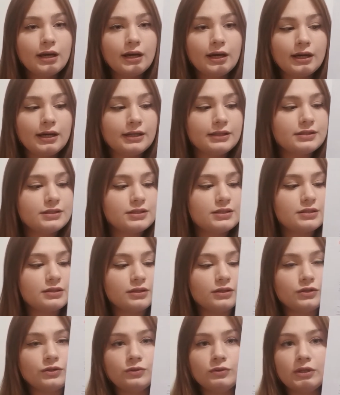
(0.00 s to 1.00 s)
and
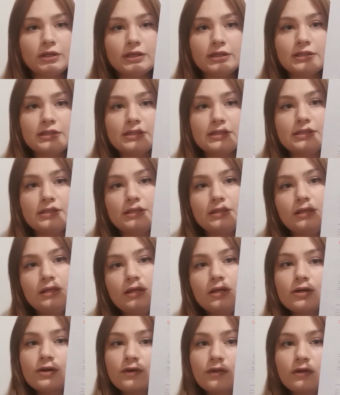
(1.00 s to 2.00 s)
you can see
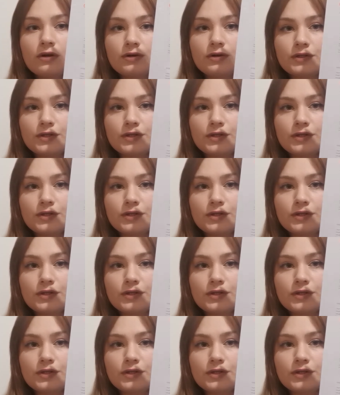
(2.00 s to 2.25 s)
here the